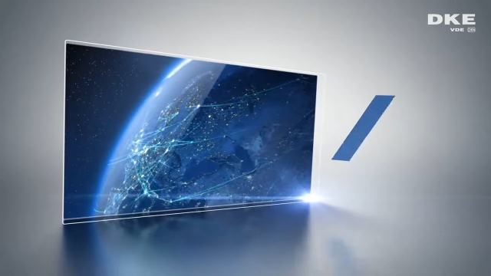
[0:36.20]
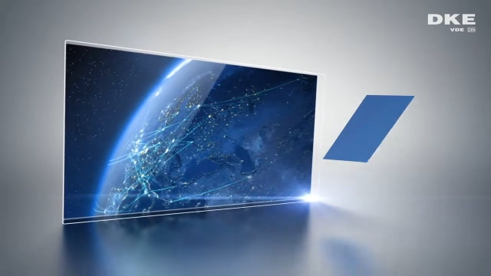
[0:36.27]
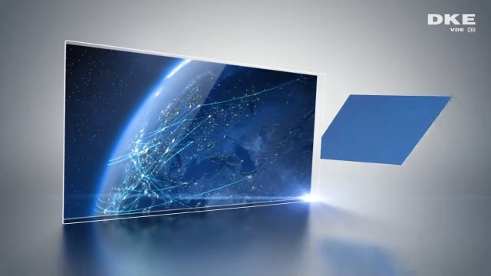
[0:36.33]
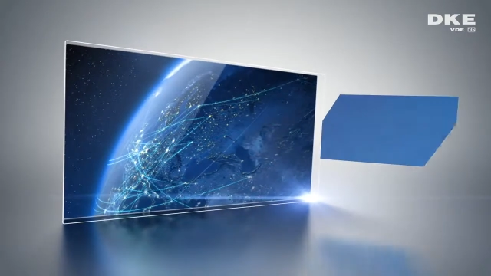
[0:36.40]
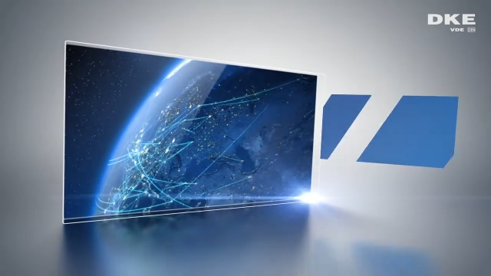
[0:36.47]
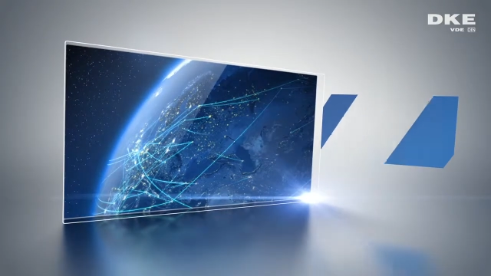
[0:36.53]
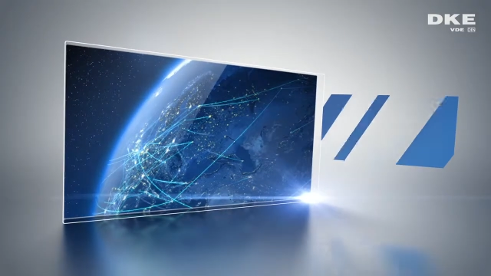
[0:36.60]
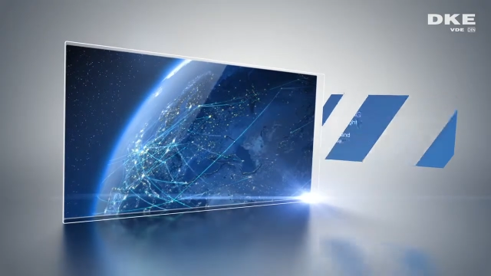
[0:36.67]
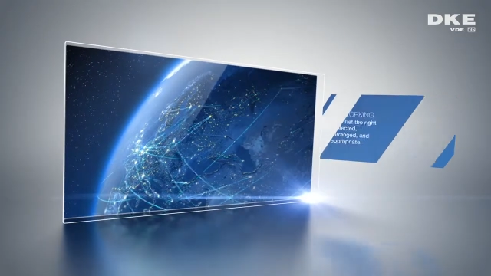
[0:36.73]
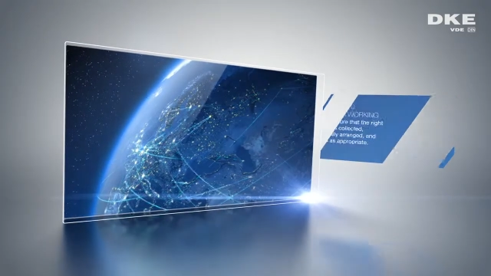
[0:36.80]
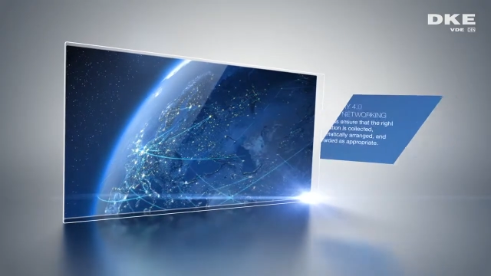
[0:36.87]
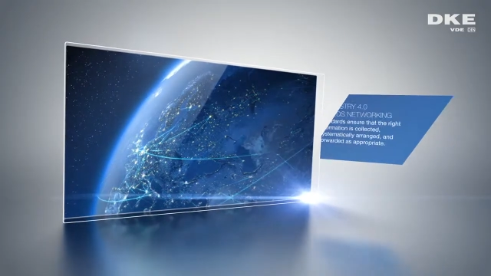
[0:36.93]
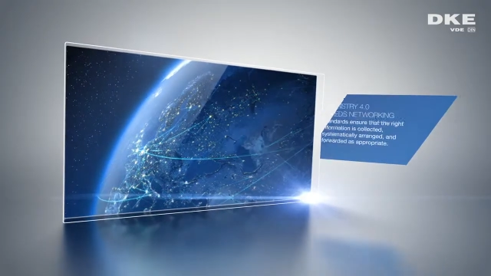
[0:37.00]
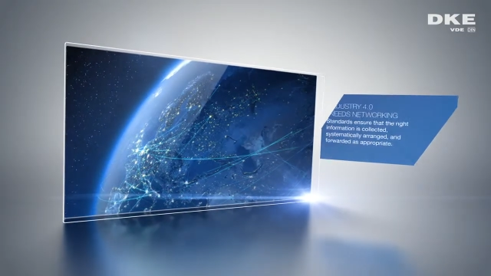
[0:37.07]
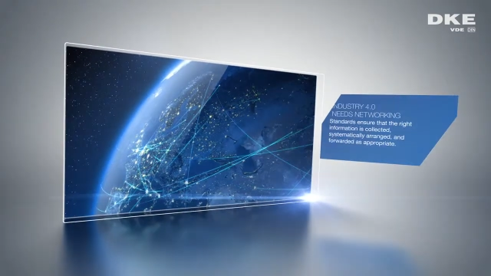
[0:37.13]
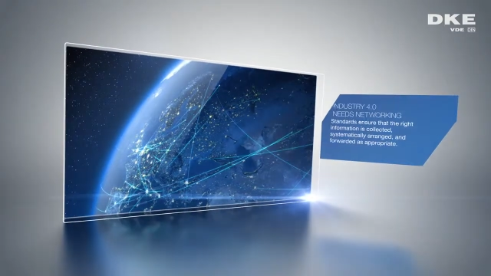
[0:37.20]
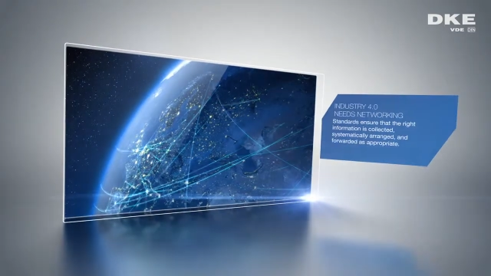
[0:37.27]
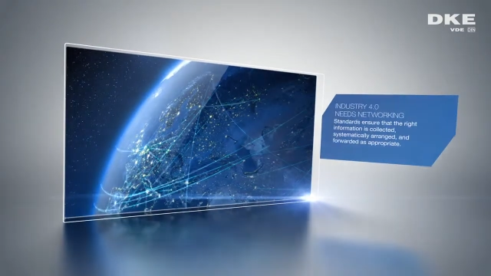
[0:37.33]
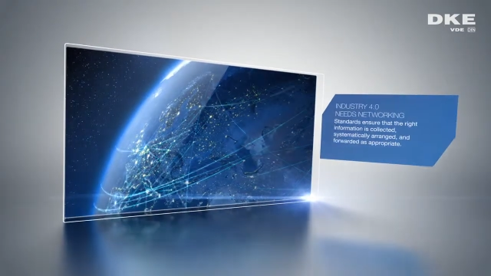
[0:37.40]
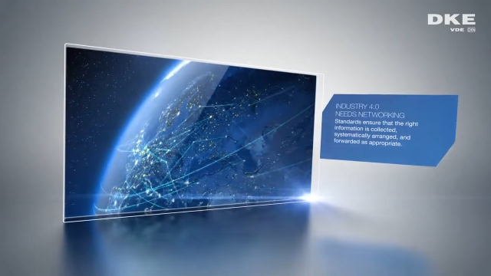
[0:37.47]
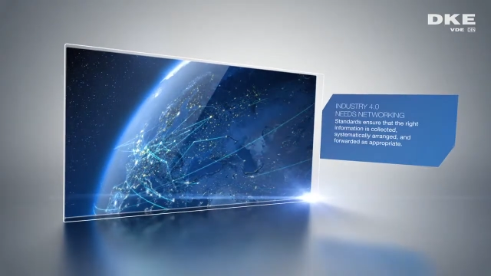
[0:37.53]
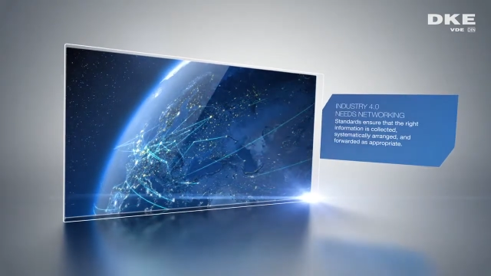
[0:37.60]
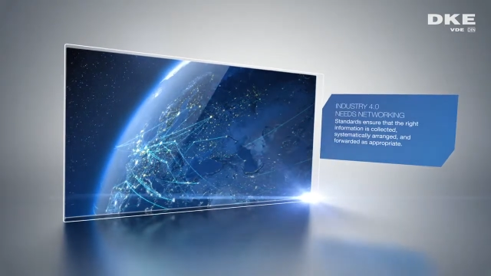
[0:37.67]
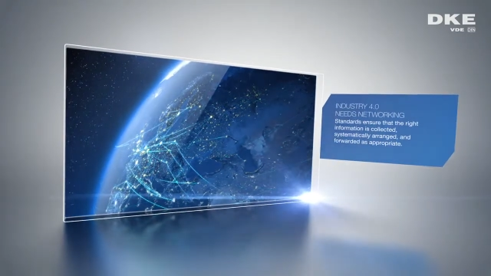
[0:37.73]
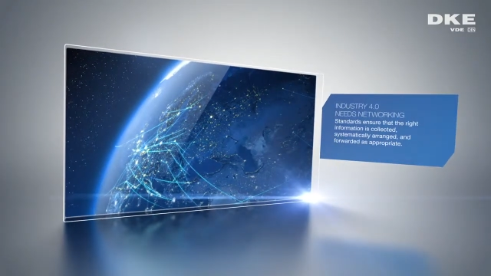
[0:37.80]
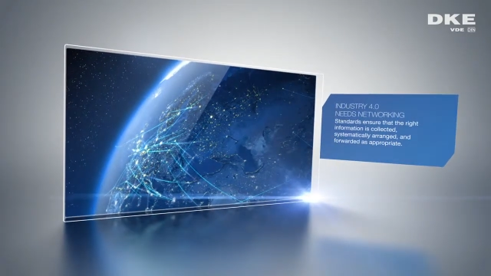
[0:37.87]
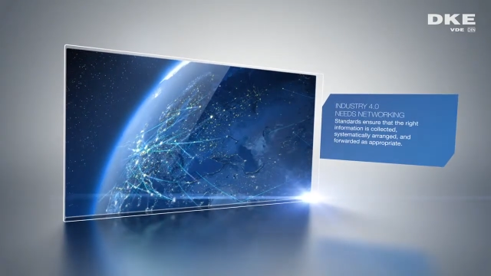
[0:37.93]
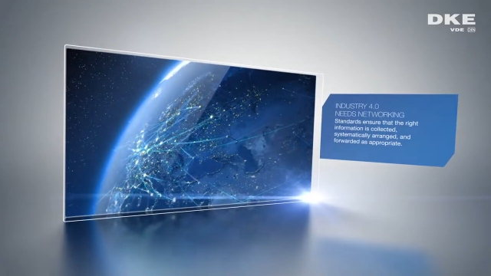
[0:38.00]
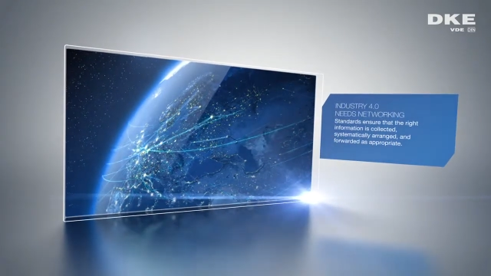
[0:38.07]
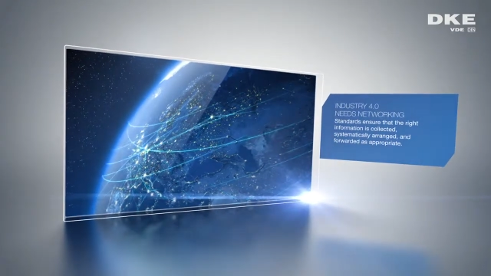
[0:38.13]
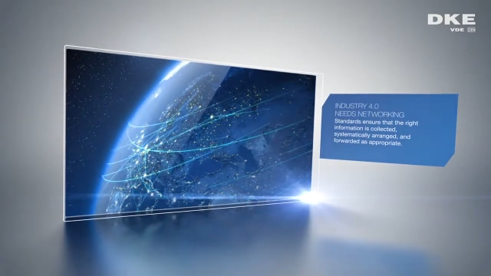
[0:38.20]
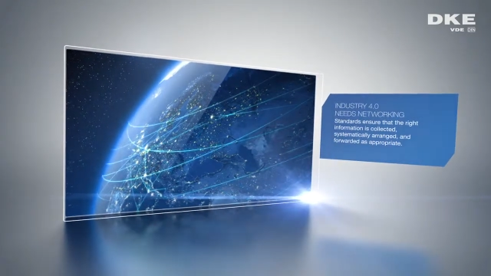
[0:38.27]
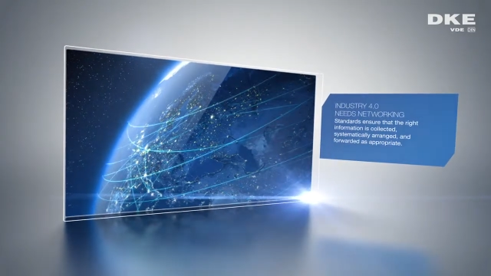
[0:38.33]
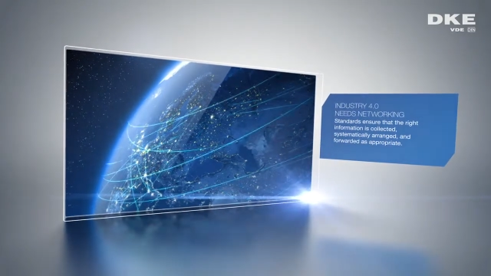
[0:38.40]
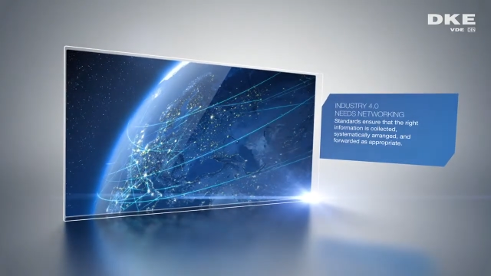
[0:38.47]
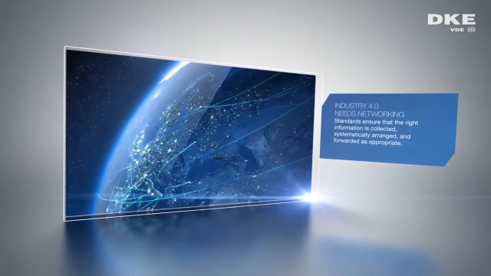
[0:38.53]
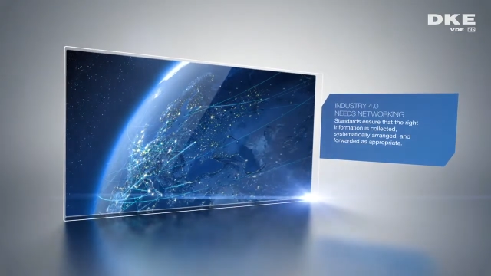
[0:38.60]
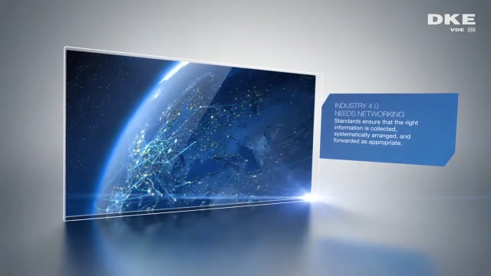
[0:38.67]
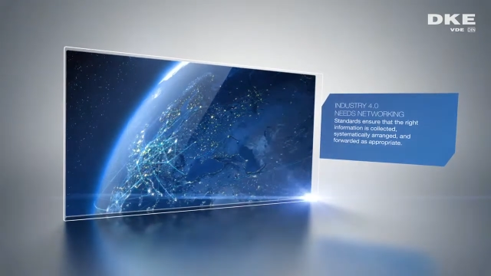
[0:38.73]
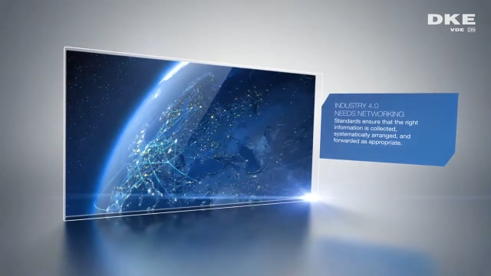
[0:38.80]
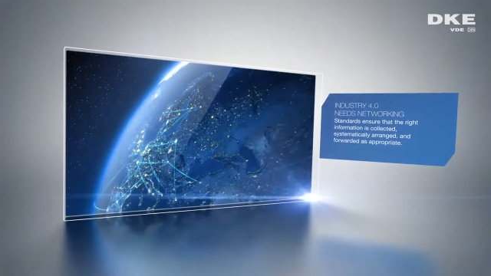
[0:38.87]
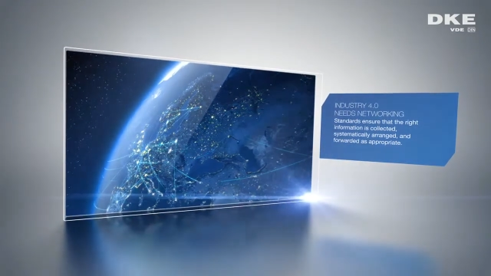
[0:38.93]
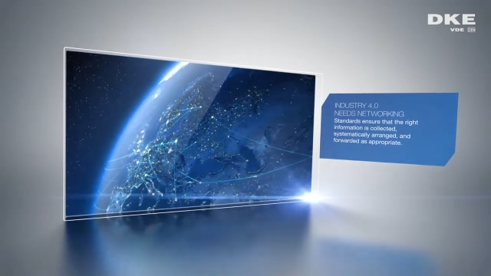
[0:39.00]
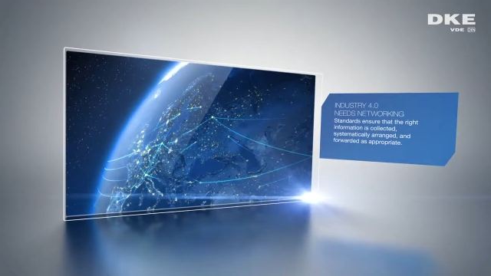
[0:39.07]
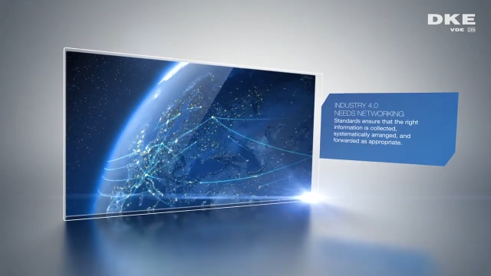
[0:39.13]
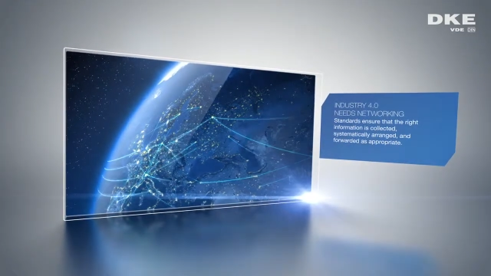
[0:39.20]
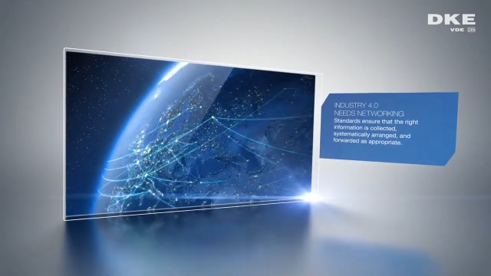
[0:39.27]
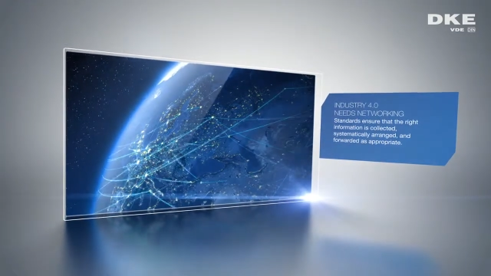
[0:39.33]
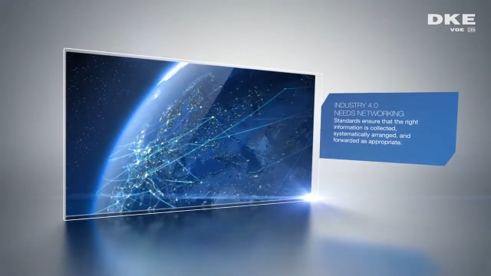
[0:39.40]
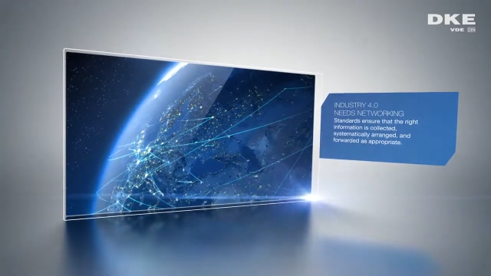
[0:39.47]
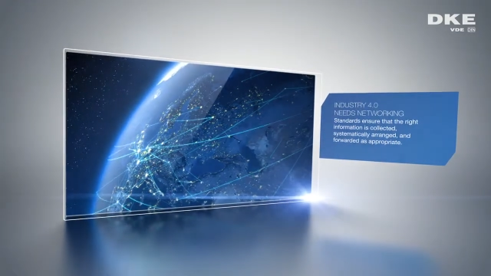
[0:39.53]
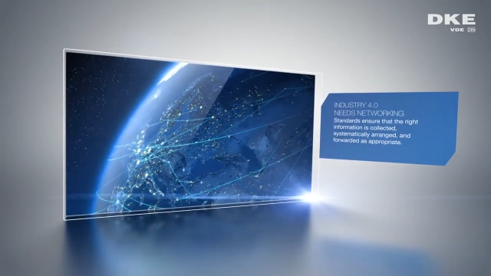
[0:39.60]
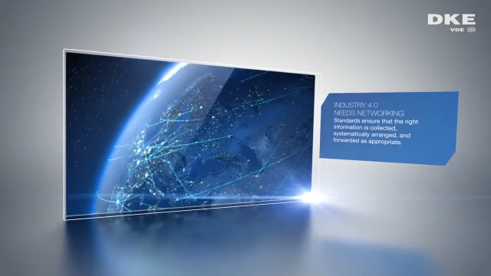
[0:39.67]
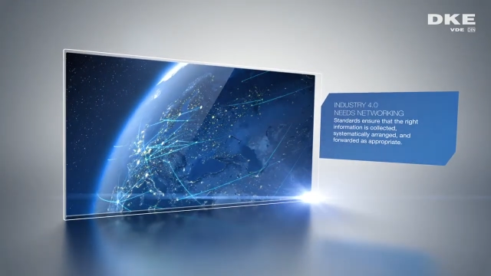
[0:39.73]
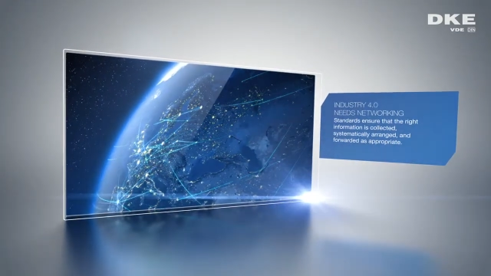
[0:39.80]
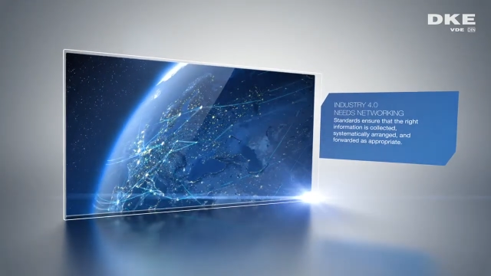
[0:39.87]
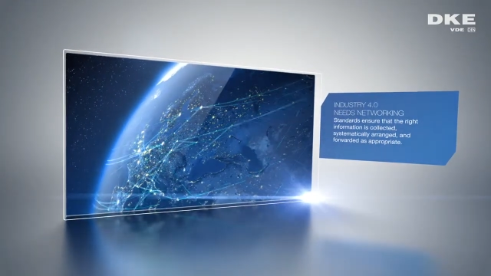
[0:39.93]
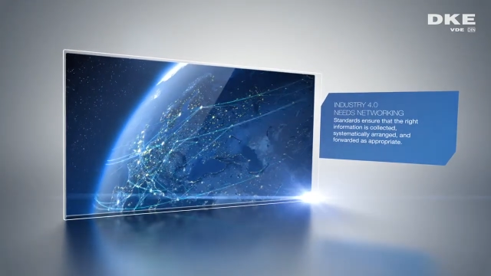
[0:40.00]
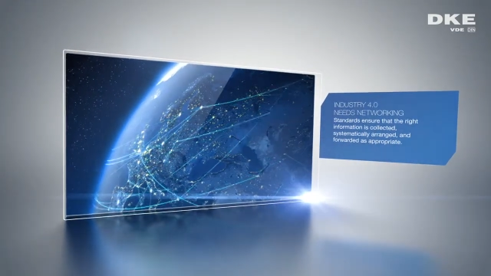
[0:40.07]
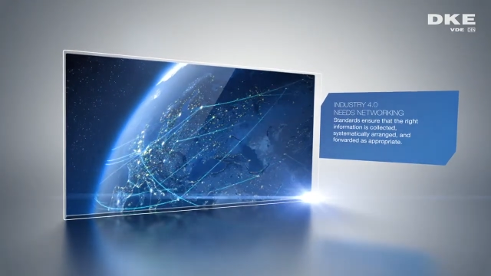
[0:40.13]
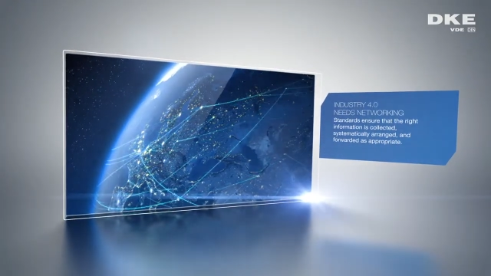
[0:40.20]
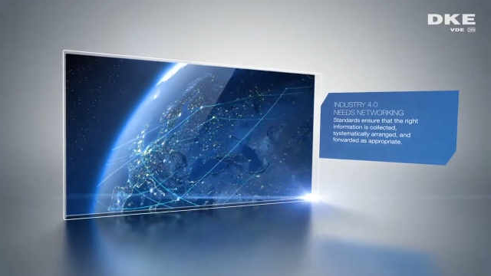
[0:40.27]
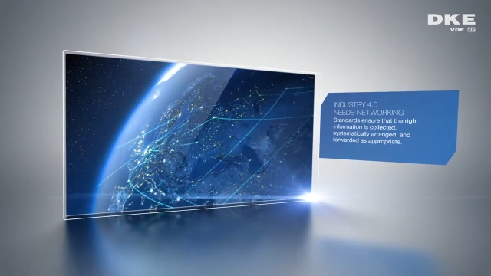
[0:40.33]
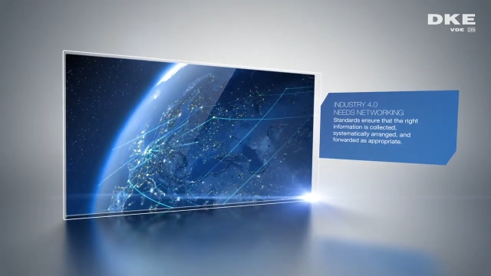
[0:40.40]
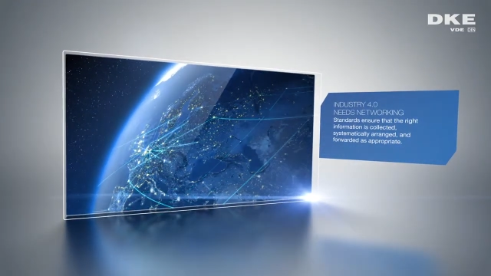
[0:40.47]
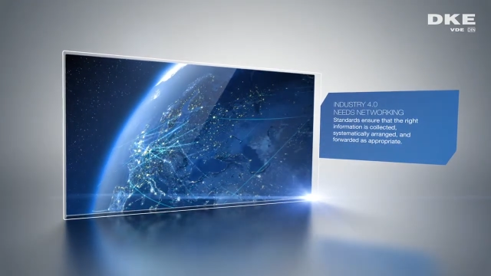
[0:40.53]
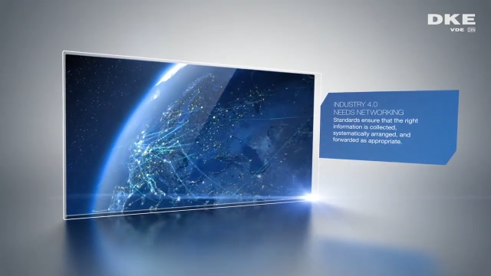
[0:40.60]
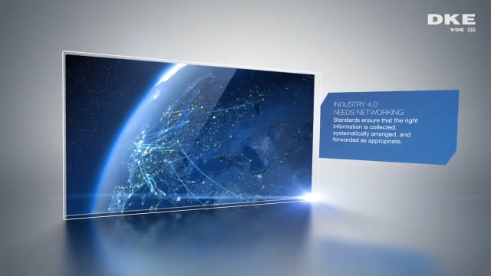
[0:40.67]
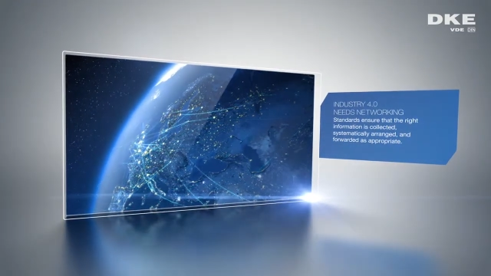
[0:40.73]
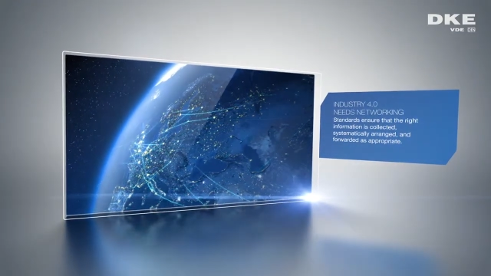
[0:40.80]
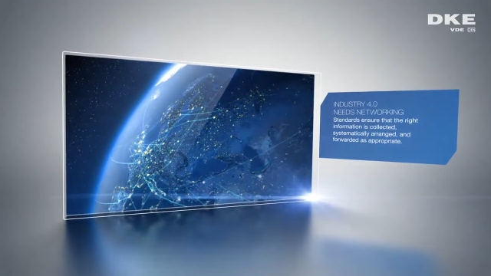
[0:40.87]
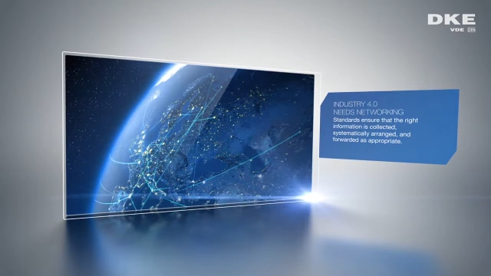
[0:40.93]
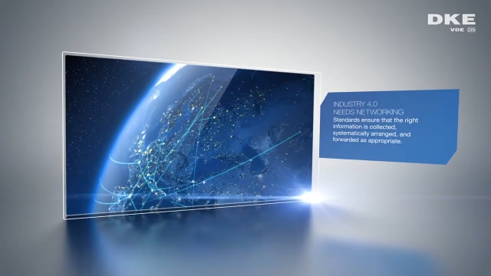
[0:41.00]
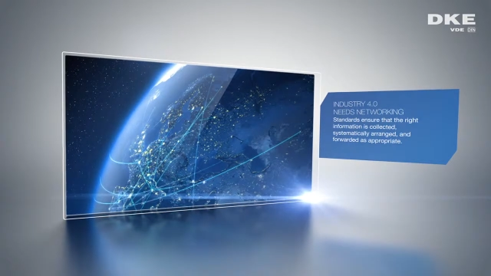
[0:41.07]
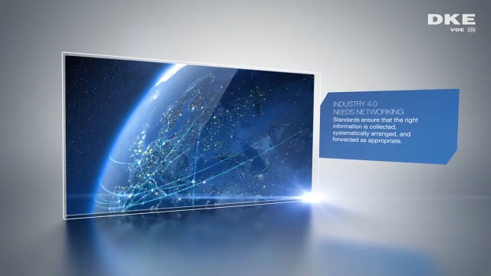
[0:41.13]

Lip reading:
(no speaker visible)